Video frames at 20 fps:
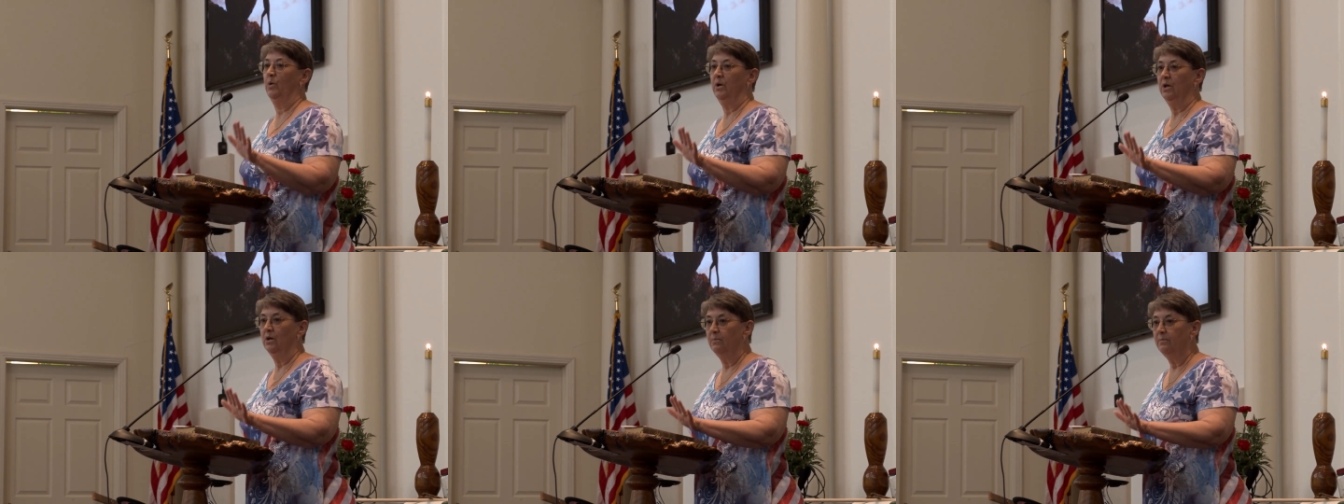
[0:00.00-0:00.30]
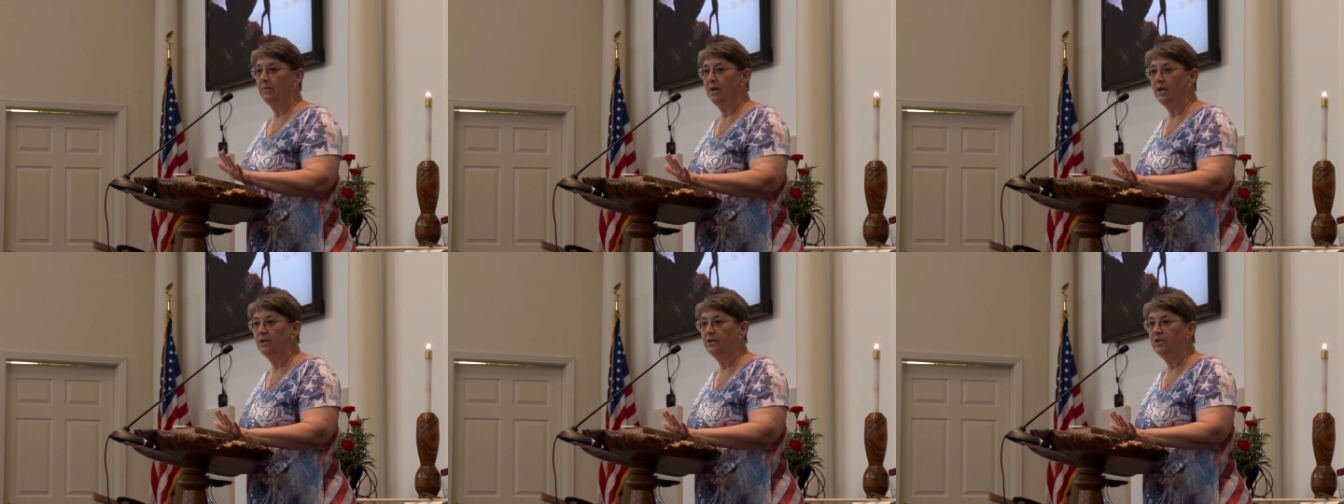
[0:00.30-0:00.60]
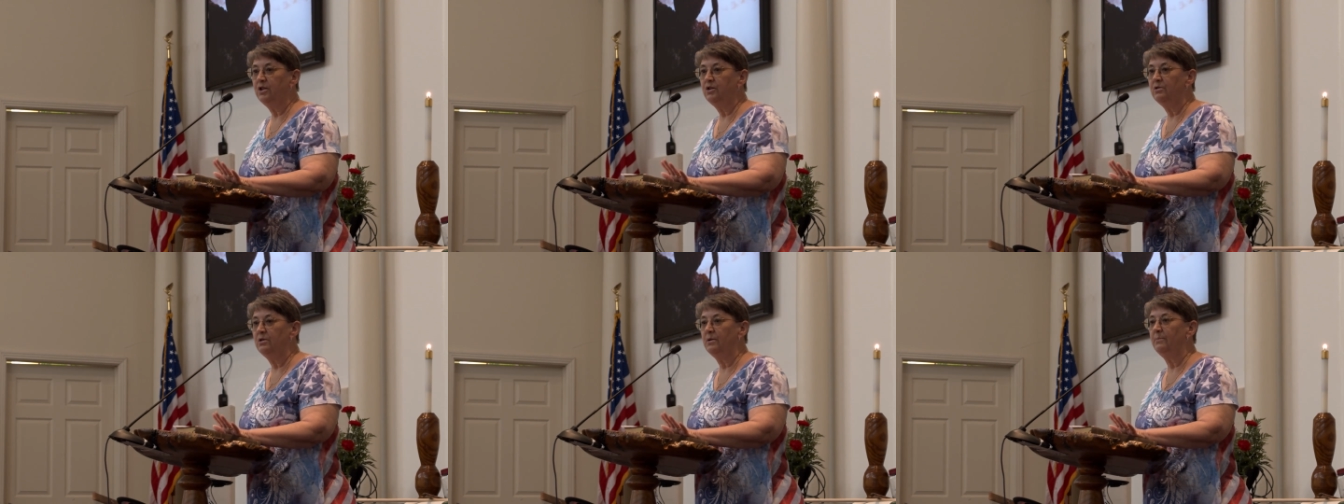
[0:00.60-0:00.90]
We'll mail
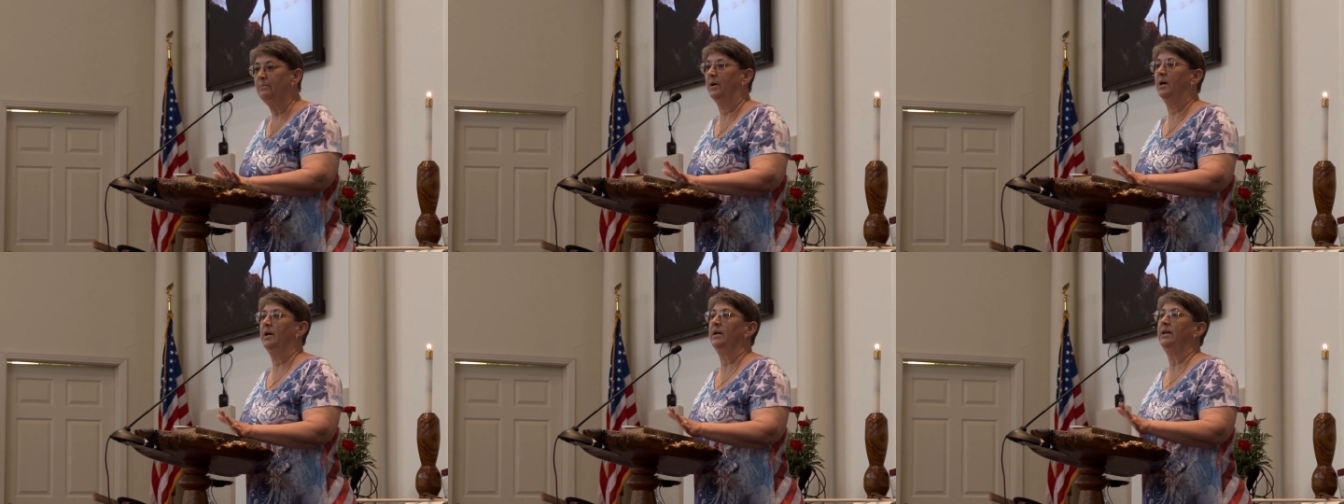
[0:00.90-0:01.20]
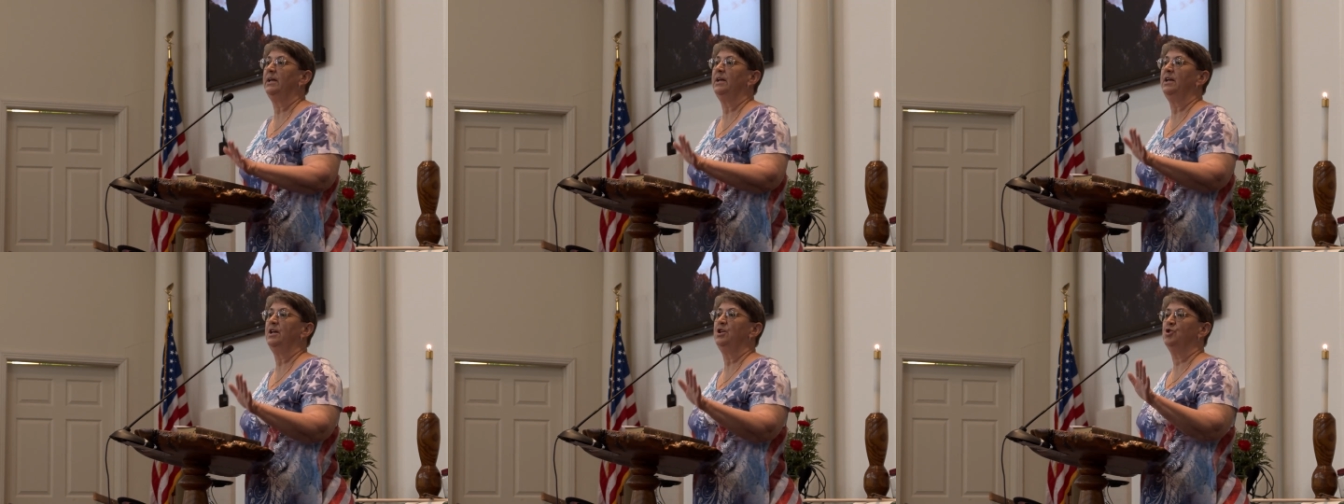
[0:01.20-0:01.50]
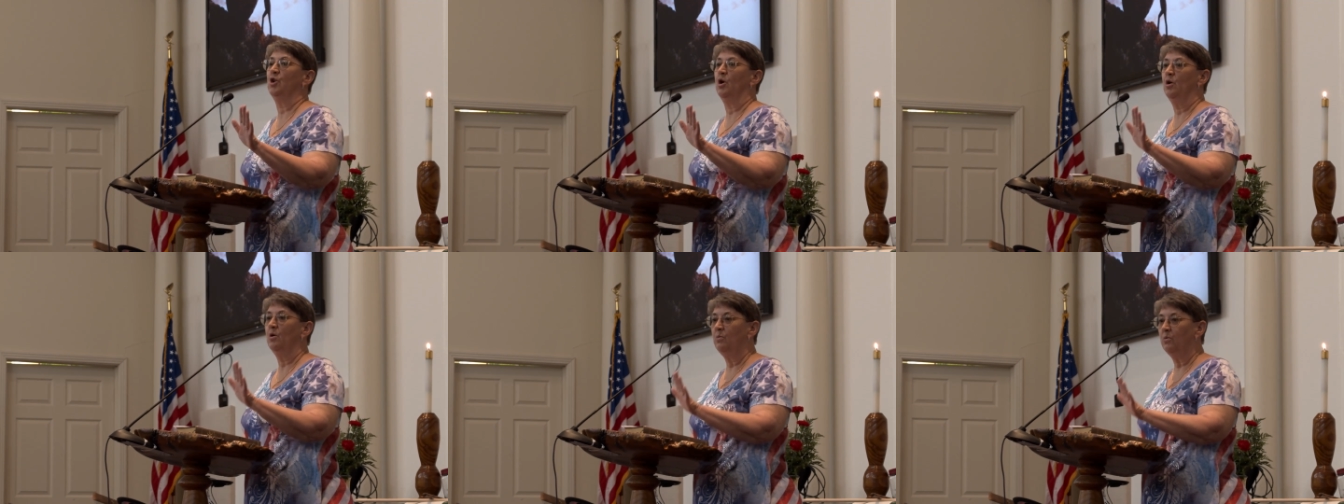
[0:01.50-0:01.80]
you the money.
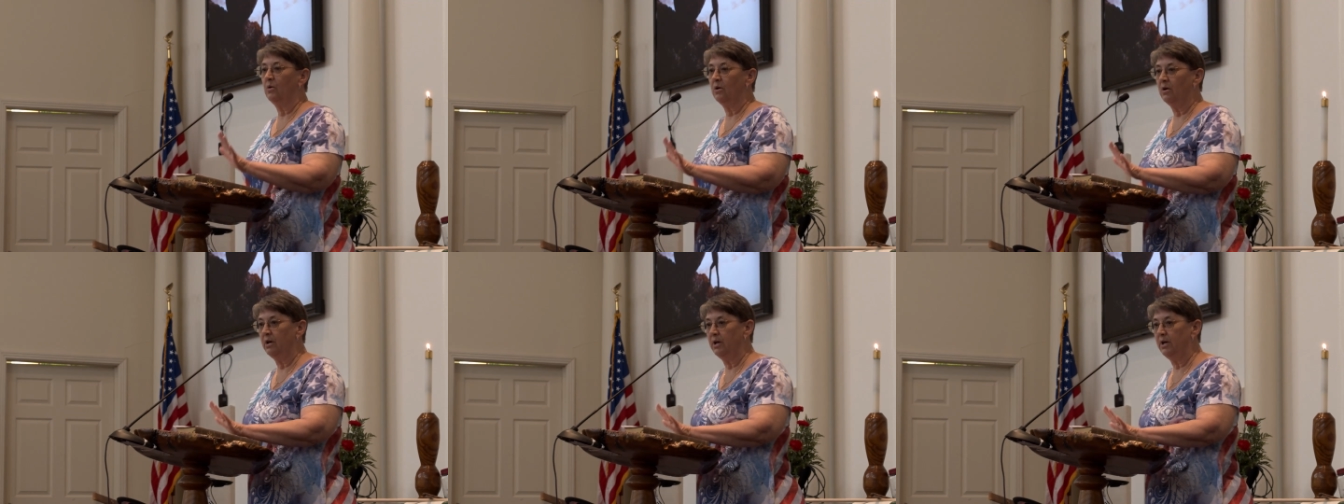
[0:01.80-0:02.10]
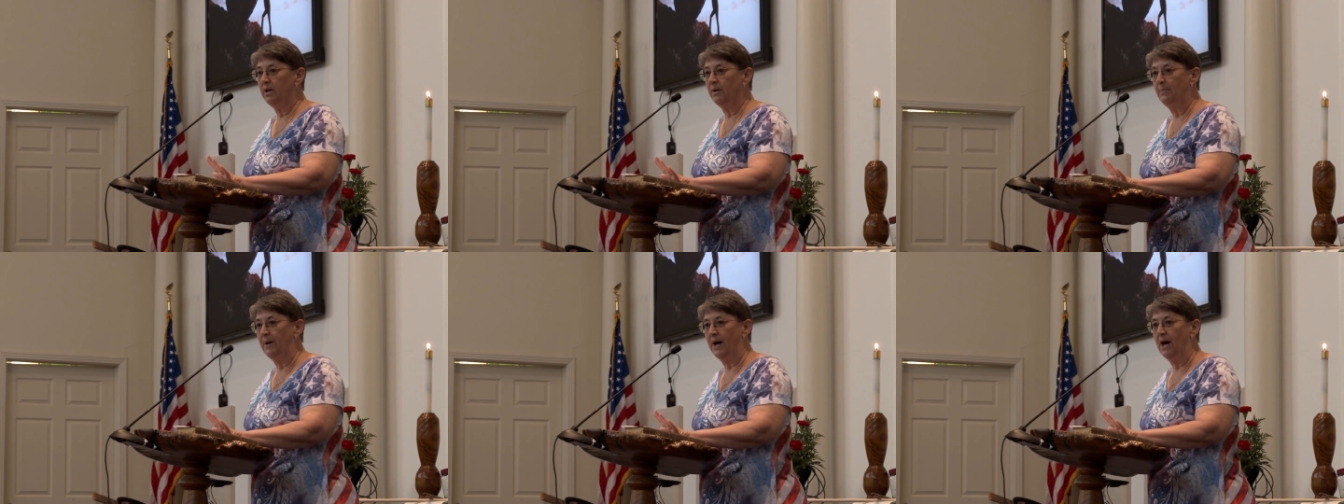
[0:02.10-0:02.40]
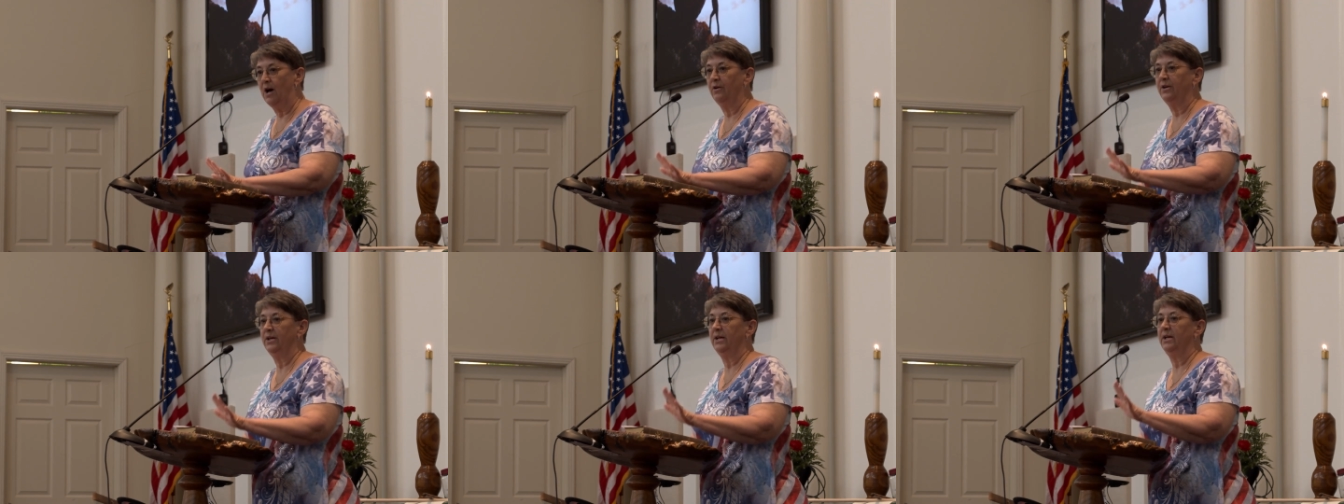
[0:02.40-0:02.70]
Don't worry
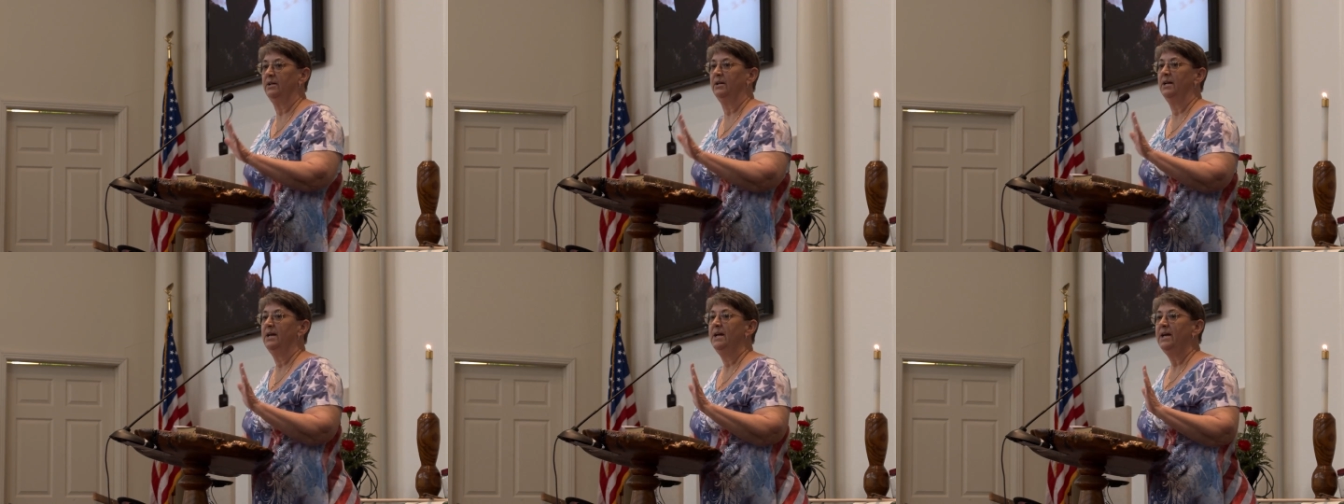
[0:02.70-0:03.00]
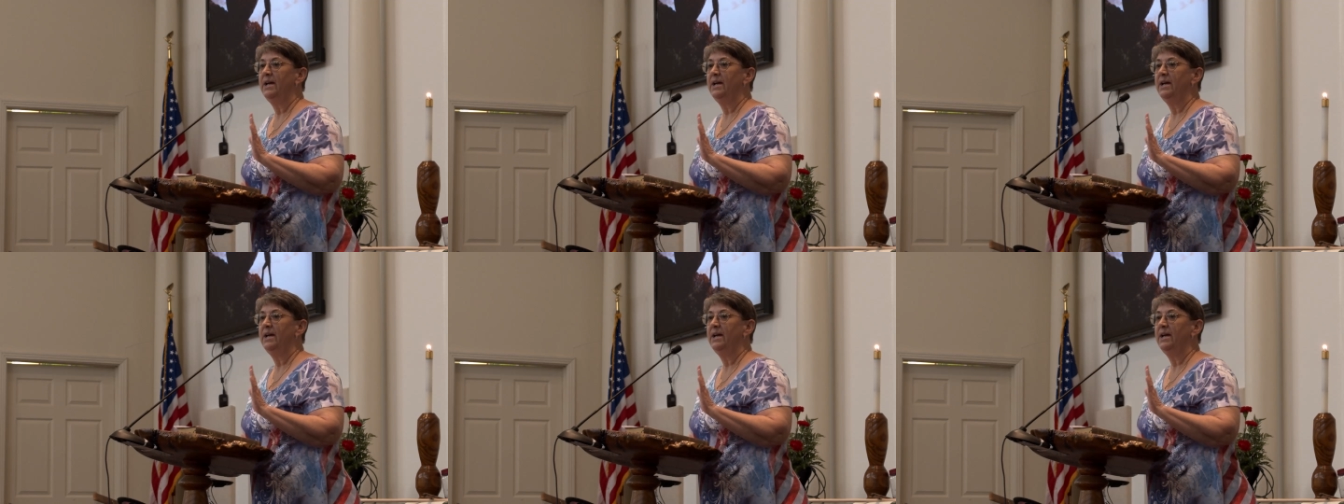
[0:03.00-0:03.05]
about it.